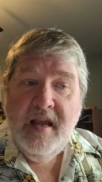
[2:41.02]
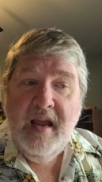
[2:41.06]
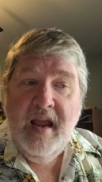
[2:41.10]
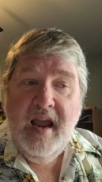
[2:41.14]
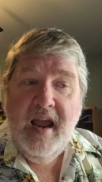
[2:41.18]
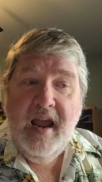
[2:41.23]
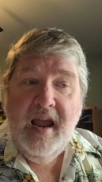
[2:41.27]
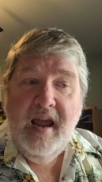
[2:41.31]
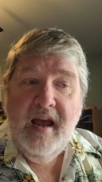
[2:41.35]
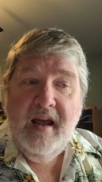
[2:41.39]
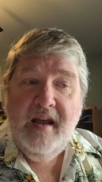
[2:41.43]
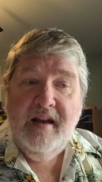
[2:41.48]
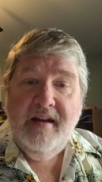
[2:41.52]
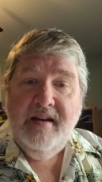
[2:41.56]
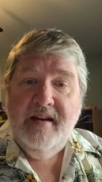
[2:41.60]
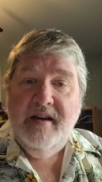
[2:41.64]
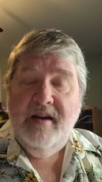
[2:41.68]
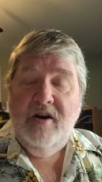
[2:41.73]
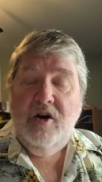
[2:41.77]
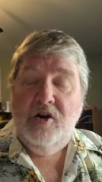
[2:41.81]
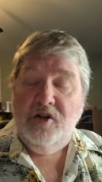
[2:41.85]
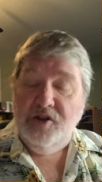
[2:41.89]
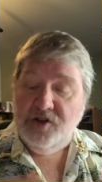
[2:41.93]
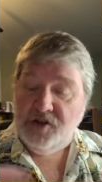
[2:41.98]
And
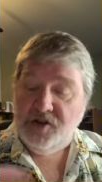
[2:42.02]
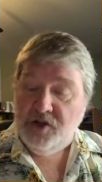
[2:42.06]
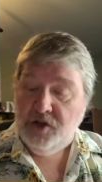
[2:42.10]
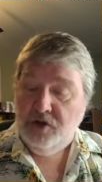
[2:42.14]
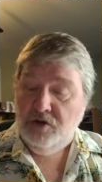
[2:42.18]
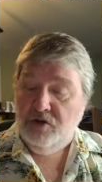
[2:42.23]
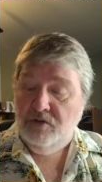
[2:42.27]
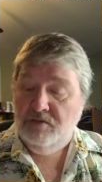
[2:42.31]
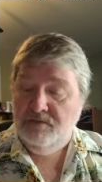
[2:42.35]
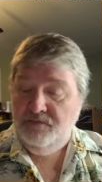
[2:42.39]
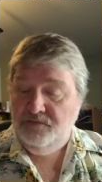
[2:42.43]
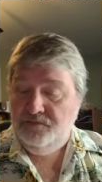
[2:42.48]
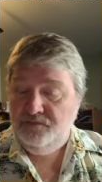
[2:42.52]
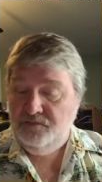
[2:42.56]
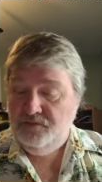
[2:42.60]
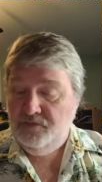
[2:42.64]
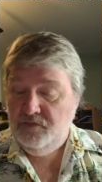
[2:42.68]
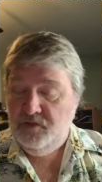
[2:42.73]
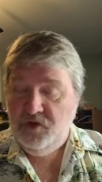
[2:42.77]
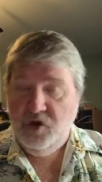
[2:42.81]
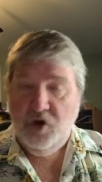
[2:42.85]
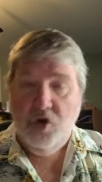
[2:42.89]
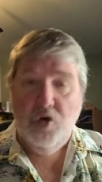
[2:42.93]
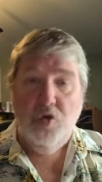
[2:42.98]
also,
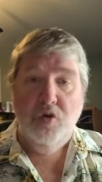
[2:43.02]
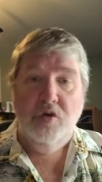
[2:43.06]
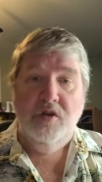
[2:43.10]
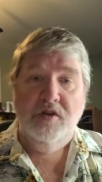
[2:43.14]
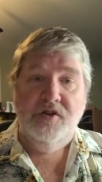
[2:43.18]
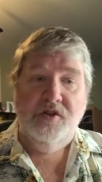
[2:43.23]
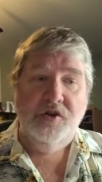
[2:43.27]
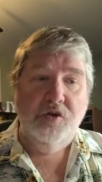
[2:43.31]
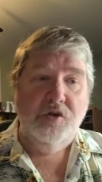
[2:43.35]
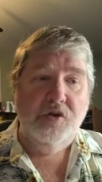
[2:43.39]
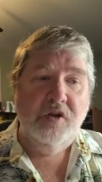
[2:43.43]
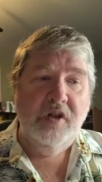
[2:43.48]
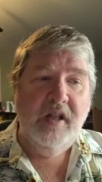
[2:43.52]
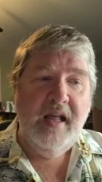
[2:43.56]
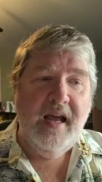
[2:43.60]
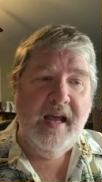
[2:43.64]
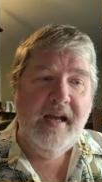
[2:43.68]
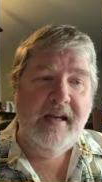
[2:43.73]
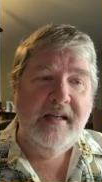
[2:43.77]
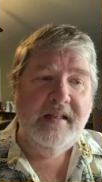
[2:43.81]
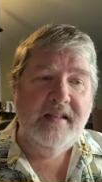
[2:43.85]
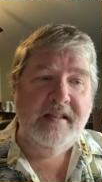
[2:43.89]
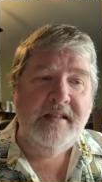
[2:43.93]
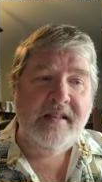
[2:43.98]
Cool Azul
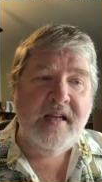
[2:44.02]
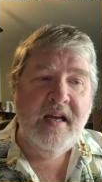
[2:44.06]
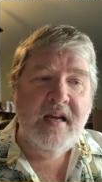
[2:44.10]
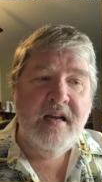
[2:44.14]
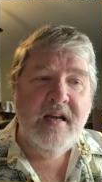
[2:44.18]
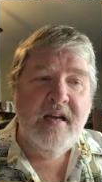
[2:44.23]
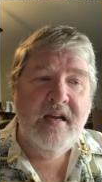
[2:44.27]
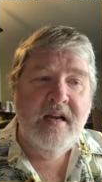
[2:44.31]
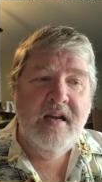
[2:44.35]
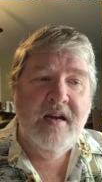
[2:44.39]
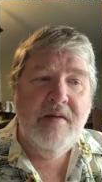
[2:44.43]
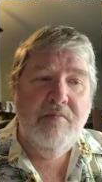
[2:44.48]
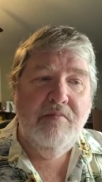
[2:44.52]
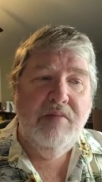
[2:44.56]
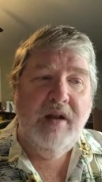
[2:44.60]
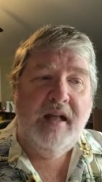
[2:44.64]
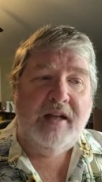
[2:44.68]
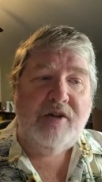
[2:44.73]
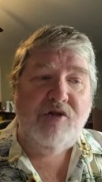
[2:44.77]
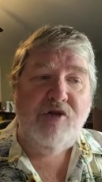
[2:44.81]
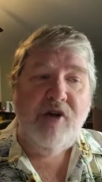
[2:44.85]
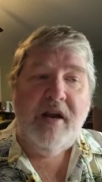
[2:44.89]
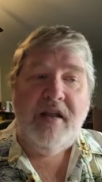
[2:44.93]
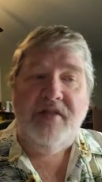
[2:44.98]
has
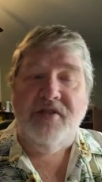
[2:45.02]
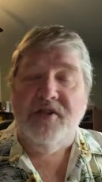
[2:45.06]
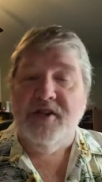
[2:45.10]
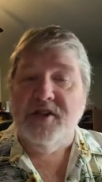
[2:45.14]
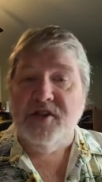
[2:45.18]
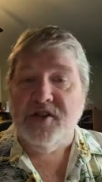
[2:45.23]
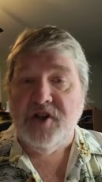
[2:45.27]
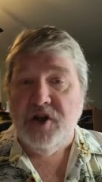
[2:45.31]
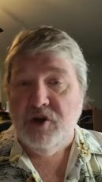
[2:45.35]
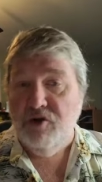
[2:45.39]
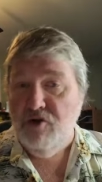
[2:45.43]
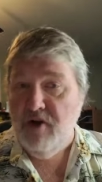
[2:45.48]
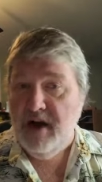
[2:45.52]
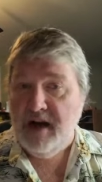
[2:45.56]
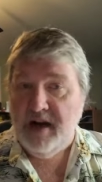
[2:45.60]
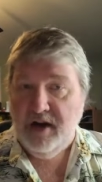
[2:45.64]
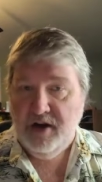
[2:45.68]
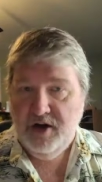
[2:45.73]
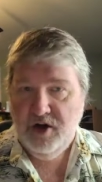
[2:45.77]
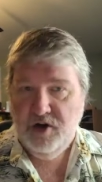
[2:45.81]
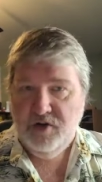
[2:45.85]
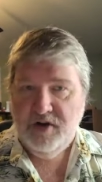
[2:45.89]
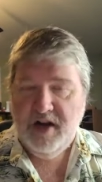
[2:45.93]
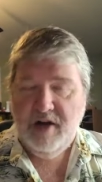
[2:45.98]
Plectranthus
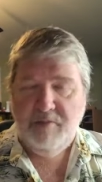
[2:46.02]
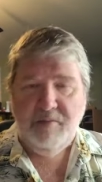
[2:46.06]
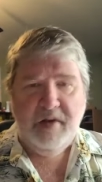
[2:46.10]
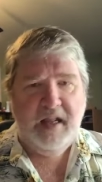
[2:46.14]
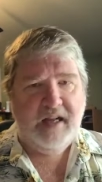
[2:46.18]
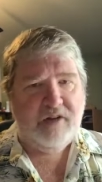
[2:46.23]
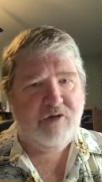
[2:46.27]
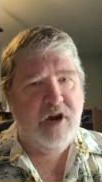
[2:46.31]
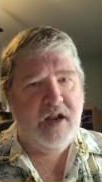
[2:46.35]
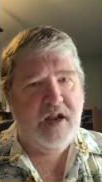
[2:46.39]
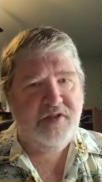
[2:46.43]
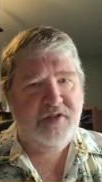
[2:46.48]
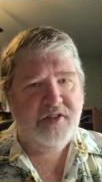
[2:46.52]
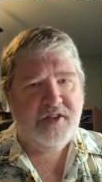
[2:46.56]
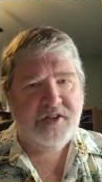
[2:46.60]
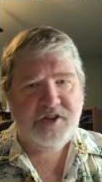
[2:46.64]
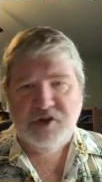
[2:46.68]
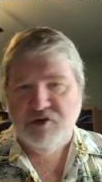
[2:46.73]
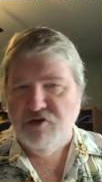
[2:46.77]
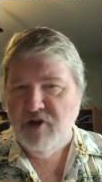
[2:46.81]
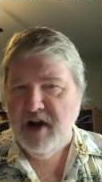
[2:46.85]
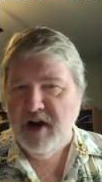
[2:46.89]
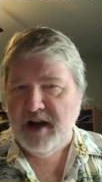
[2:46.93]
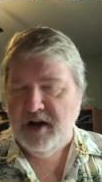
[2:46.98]
oregano. Now, Plectranthus
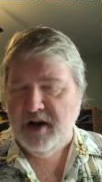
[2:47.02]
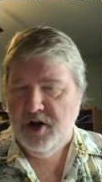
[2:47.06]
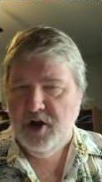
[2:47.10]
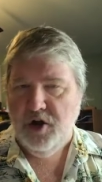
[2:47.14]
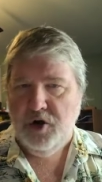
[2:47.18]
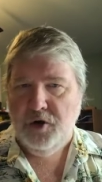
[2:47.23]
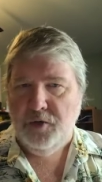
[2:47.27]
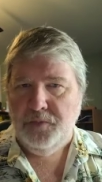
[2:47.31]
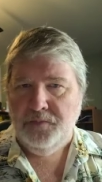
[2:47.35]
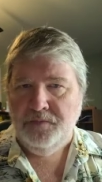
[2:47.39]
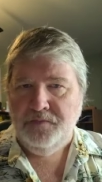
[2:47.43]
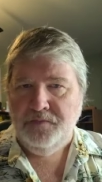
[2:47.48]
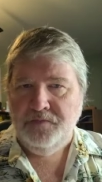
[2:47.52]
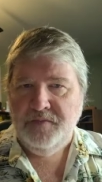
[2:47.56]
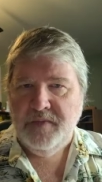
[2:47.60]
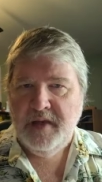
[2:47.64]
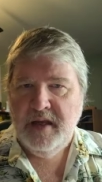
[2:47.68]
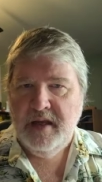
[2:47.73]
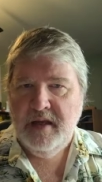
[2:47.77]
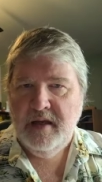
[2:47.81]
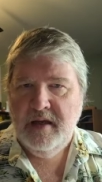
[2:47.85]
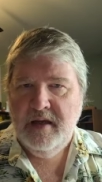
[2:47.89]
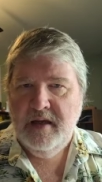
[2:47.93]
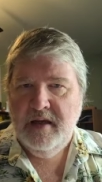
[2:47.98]
oregano
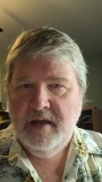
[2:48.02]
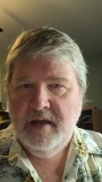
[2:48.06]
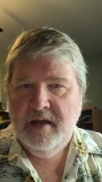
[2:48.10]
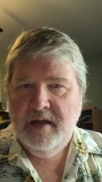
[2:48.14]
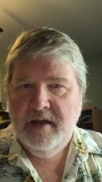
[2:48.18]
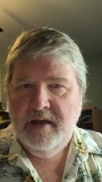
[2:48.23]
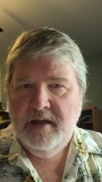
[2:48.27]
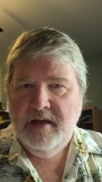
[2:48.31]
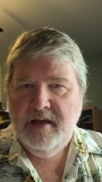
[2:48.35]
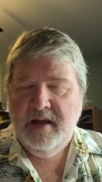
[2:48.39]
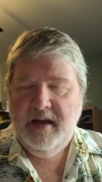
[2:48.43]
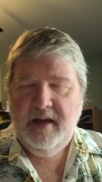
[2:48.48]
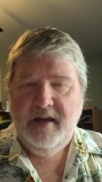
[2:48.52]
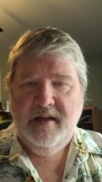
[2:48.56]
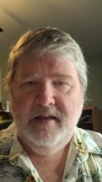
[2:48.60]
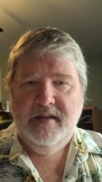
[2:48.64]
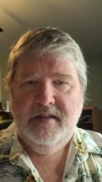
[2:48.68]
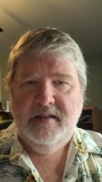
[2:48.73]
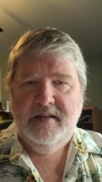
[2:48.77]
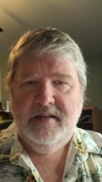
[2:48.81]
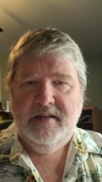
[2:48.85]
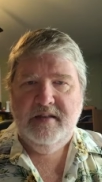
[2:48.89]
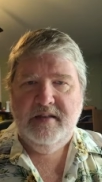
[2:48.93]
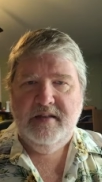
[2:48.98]

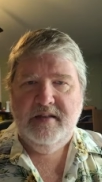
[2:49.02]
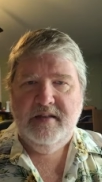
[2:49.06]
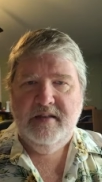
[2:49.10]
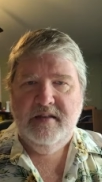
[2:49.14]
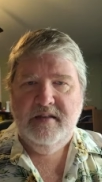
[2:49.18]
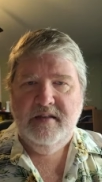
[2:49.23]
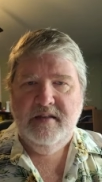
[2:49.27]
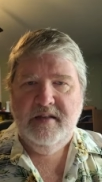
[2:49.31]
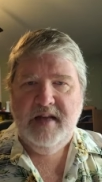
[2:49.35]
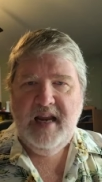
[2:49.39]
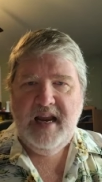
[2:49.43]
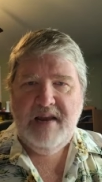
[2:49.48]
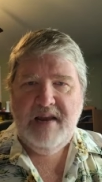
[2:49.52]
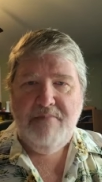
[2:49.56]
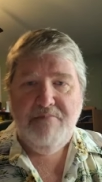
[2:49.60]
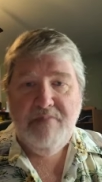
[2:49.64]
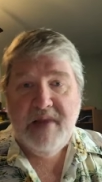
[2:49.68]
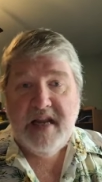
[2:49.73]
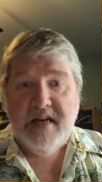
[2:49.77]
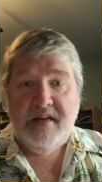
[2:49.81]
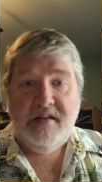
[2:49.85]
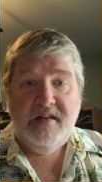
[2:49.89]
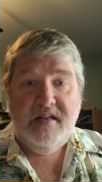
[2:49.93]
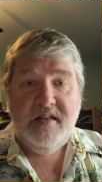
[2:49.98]
is a
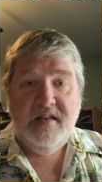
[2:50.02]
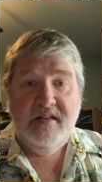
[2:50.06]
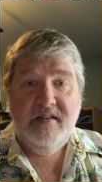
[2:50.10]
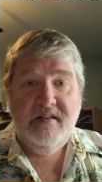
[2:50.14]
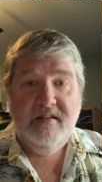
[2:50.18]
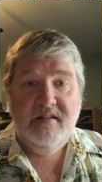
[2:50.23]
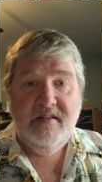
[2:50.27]
mint.